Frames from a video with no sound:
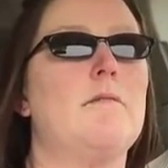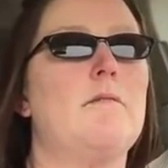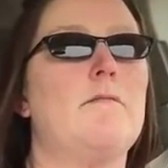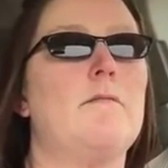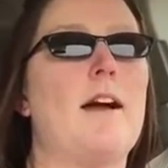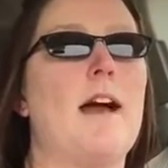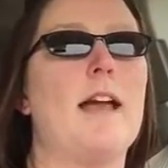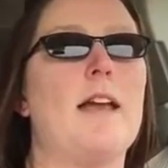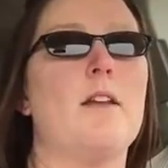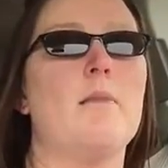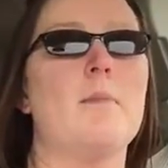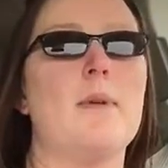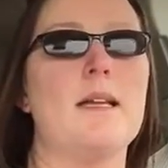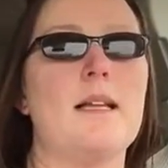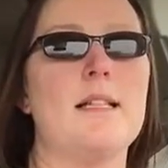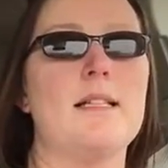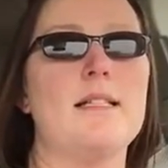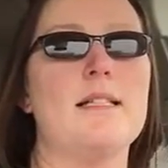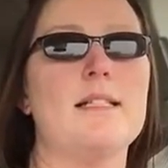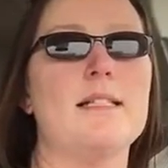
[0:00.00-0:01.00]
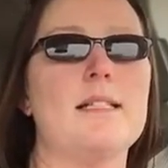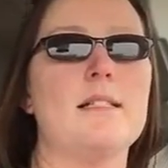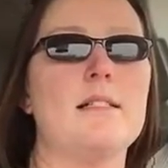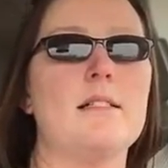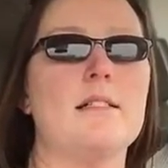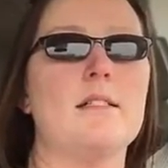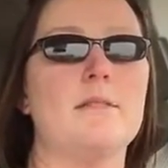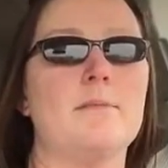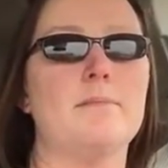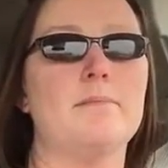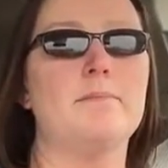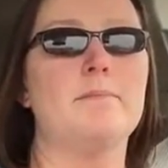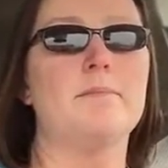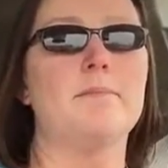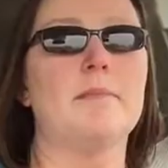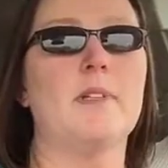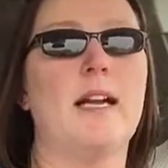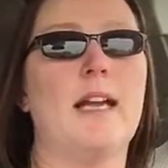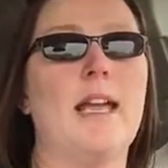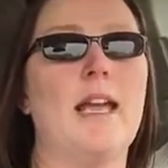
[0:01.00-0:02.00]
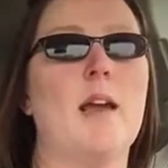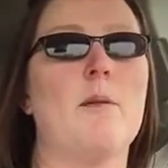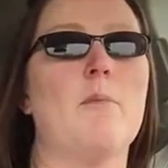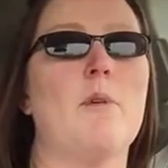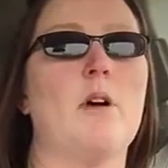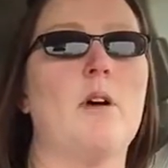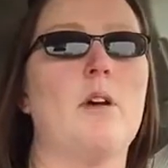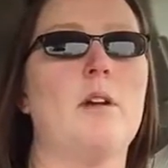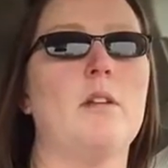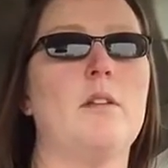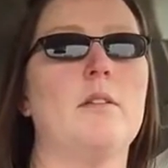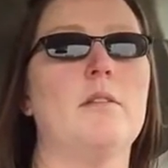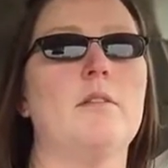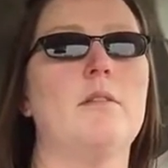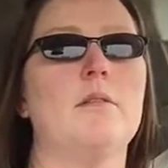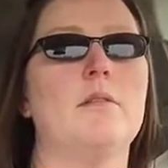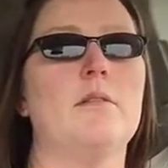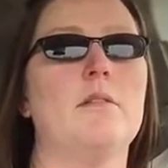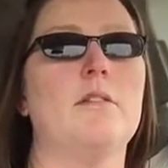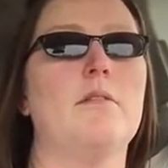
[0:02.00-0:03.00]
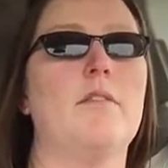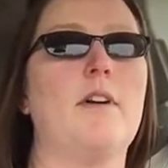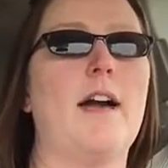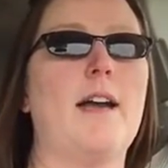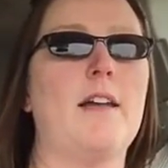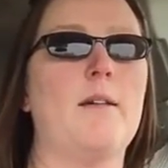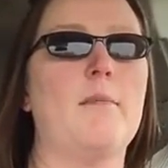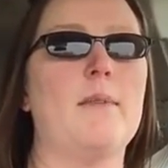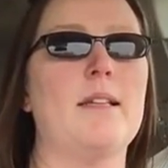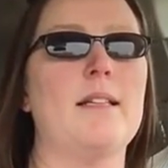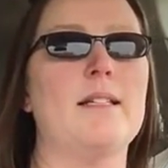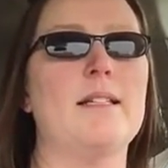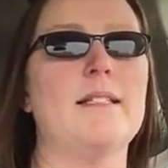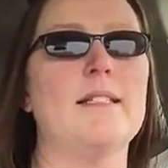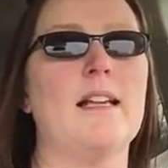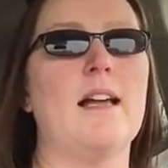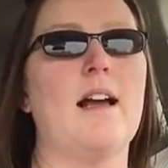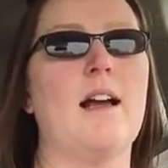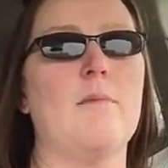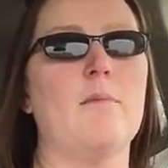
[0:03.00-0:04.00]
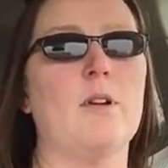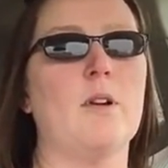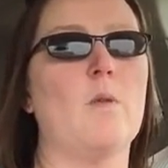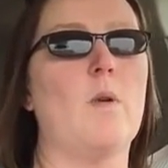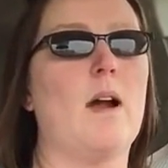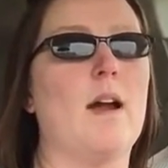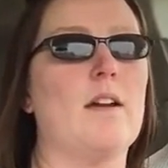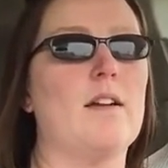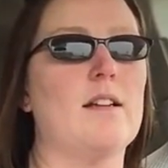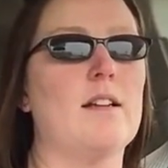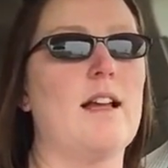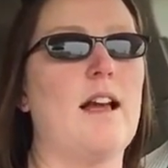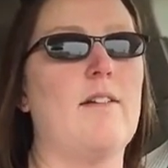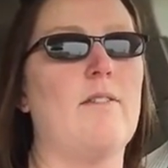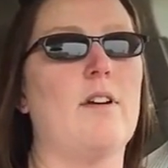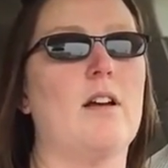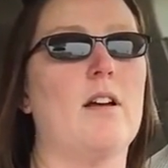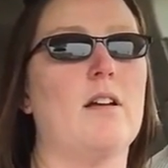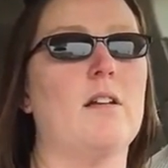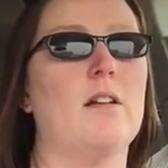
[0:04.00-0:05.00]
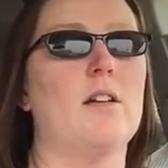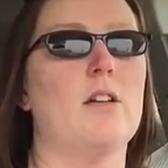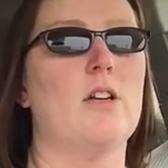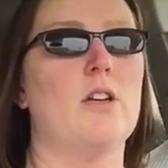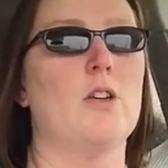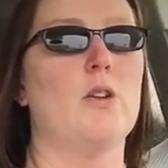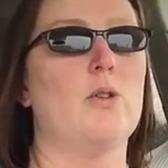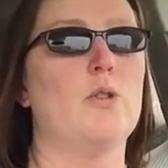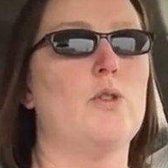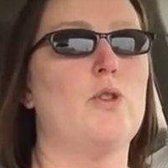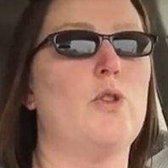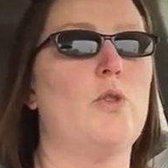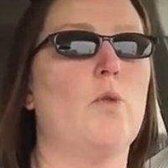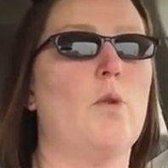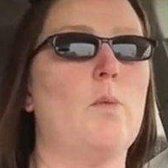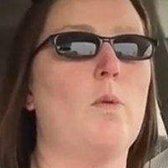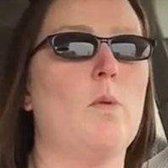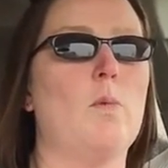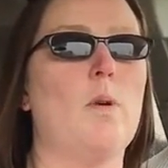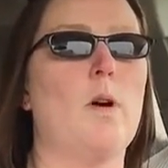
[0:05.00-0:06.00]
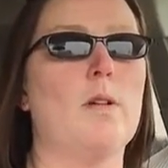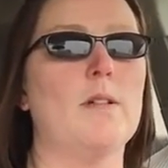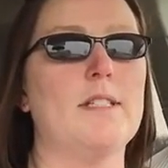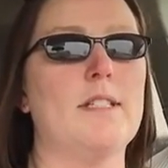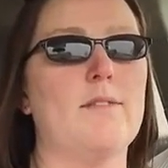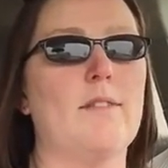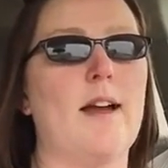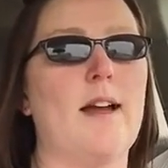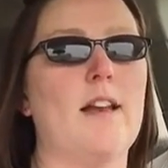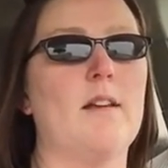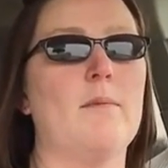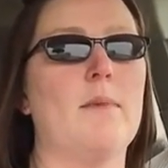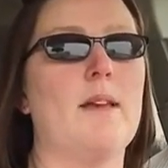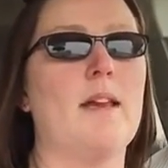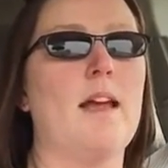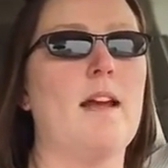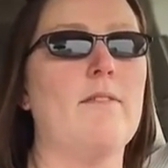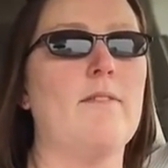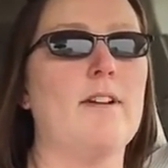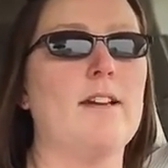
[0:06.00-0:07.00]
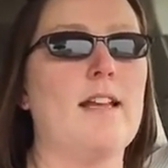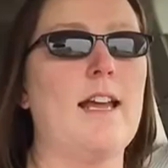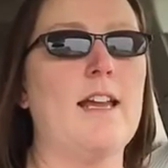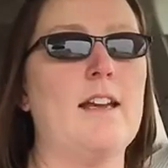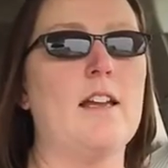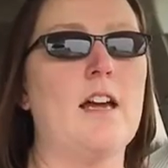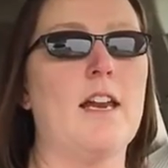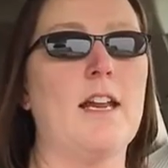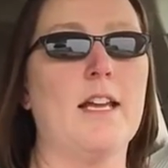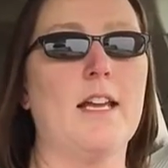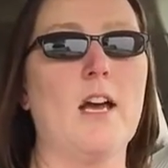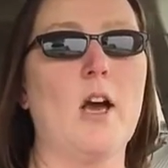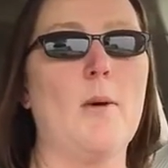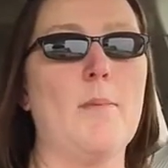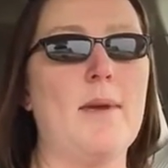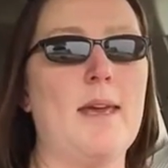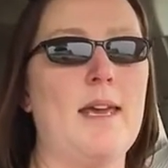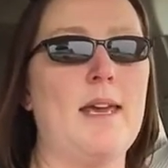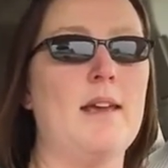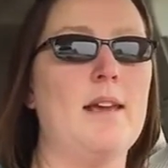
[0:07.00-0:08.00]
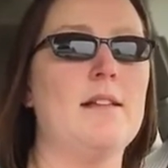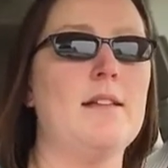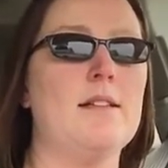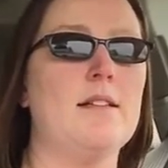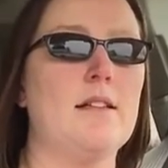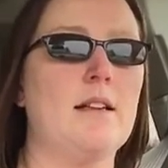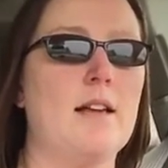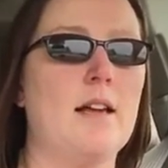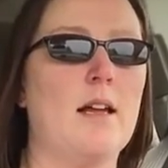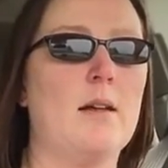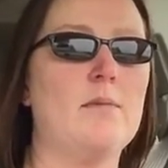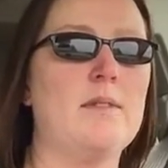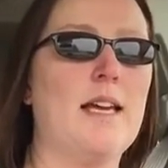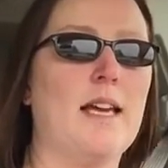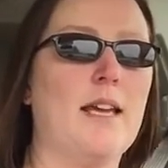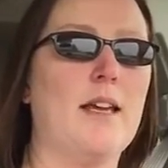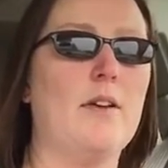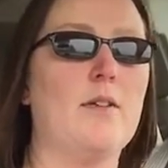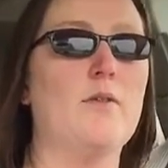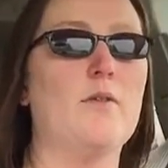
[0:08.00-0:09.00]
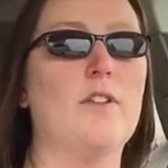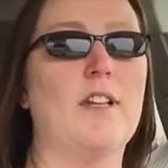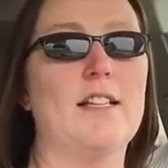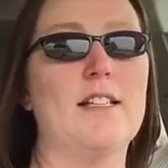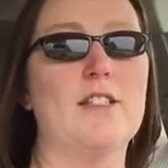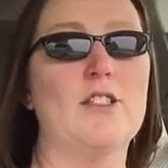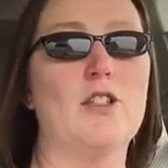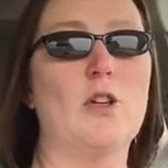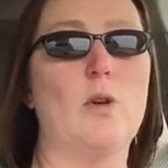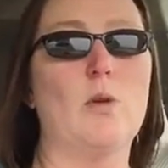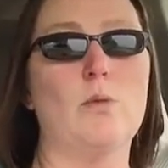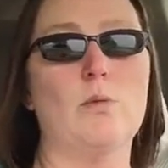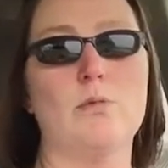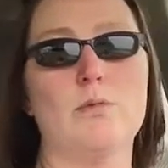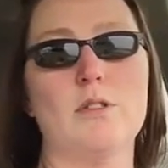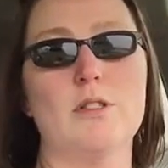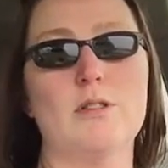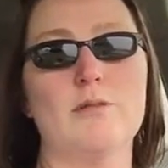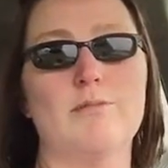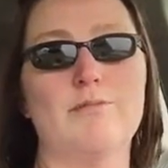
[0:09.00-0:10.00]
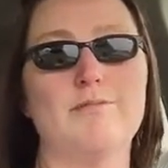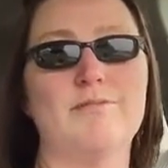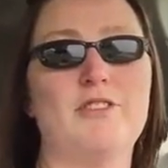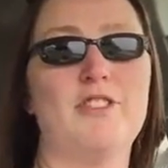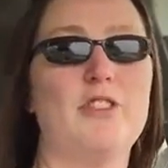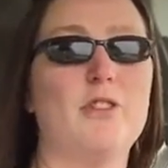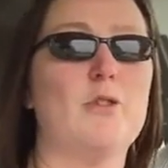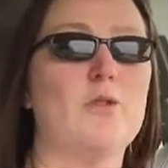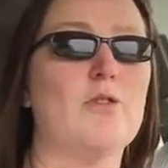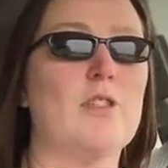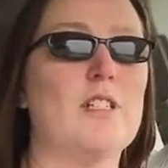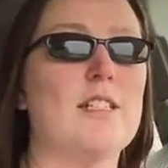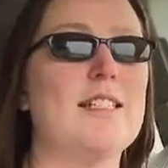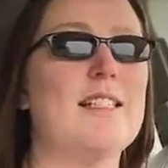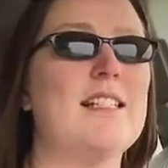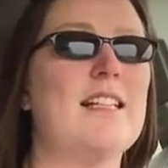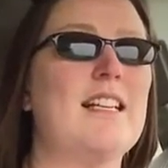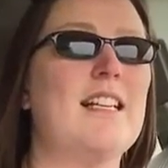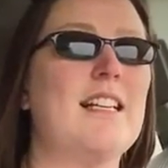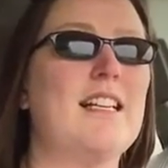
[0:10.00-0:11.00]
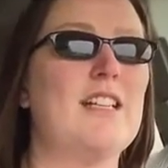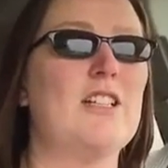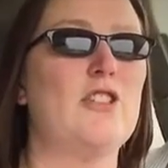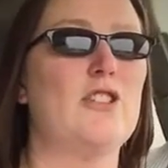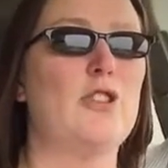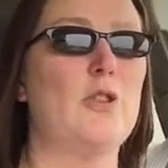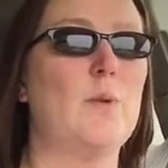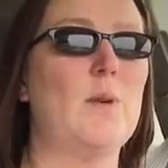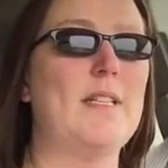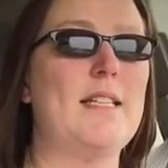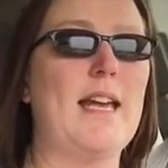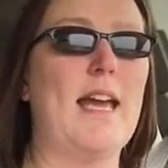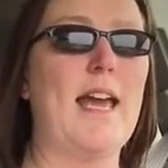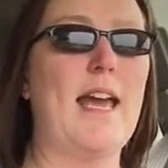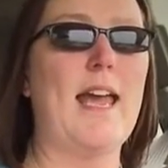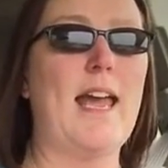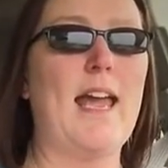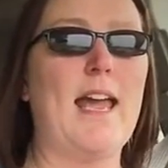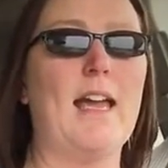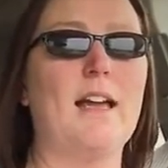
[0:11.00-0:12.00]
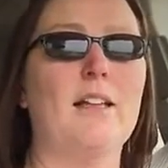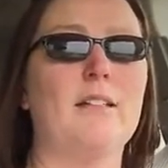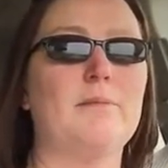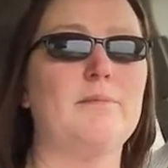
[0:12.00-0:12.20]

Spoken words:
Vitamins. I am on the vitamins. I'm required to have a chewable multivitamin every day, not a gummy. I'm taking Flintstones Children's 2 a day.